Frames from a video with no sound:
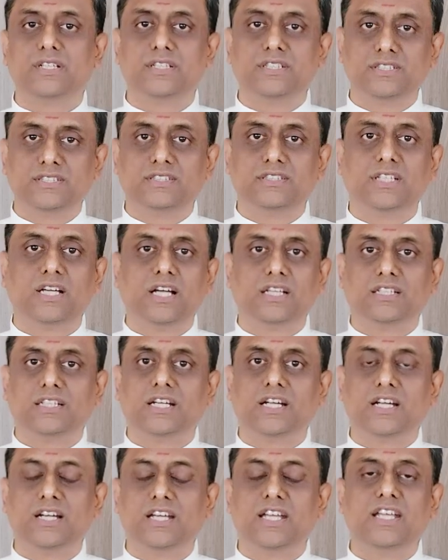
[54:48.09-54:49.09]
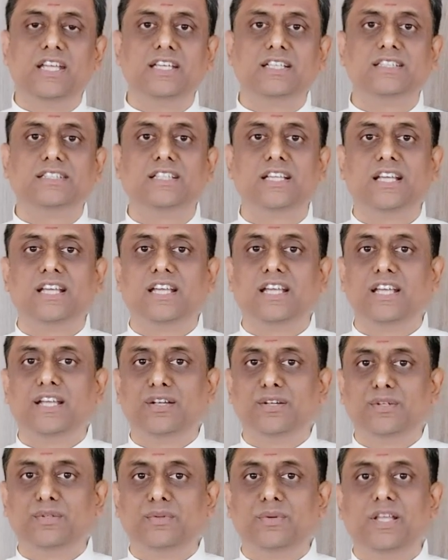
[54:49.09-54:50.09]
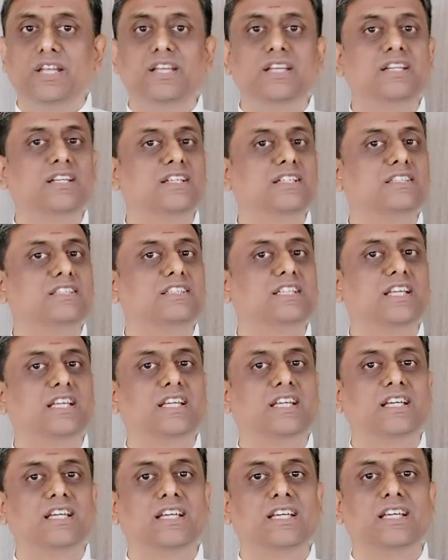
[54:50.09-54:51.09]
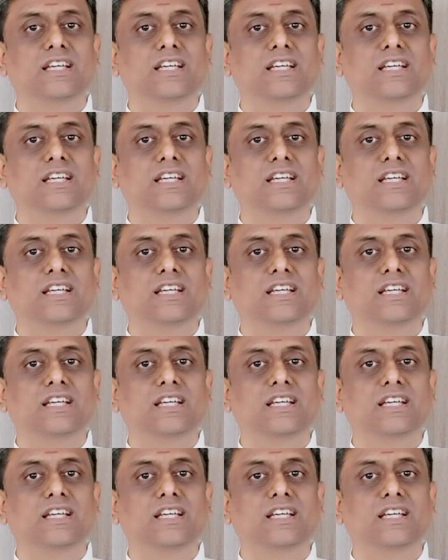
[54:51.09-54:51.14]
his sadhana day, it was very interesting.